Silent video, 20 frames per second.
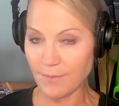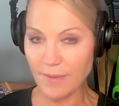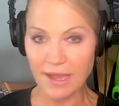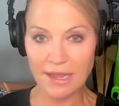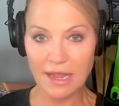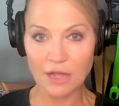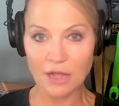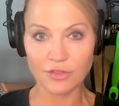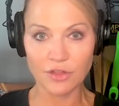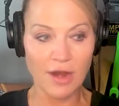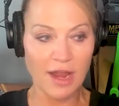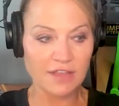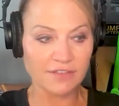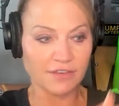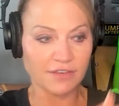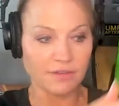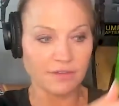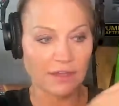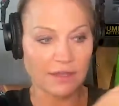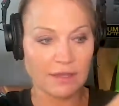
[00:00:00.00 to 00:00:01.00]
back out there
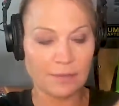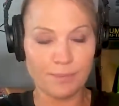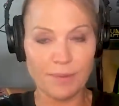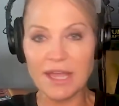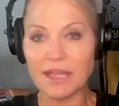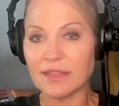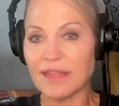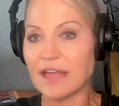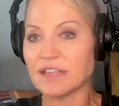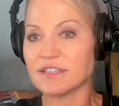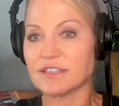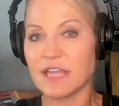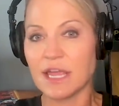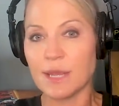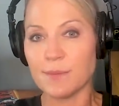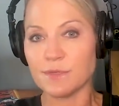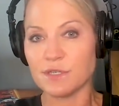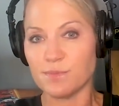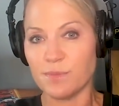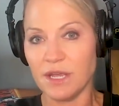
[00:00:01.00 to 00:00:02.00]
and be at that
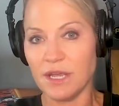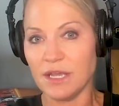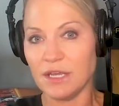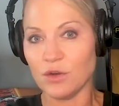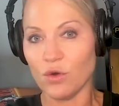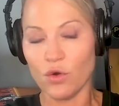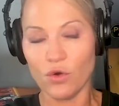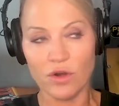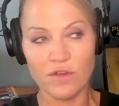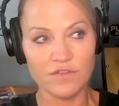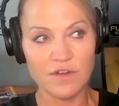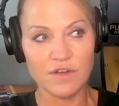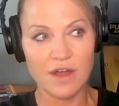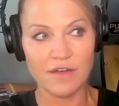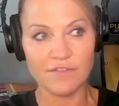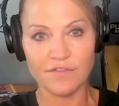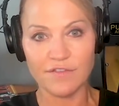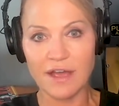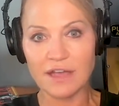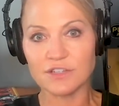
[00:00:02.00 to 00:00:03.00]
same speed, or if
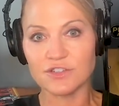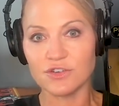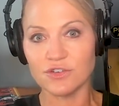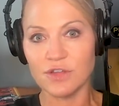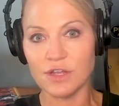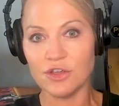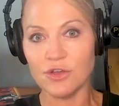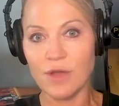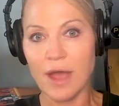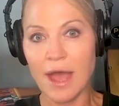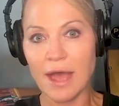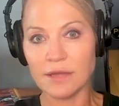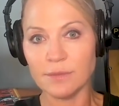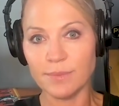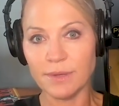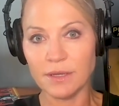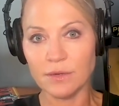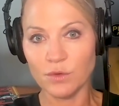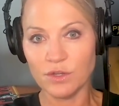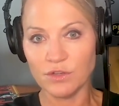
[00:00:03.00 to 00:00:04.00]
not faster than you had
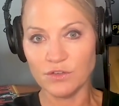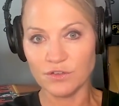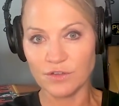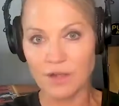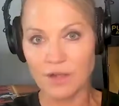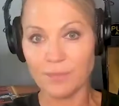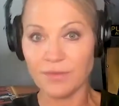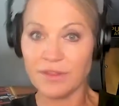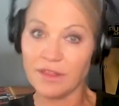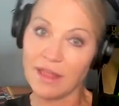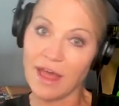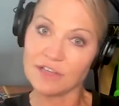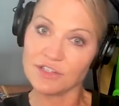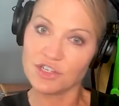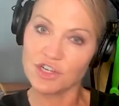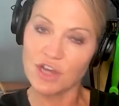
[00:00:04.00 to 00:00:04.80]
been when you stopped the last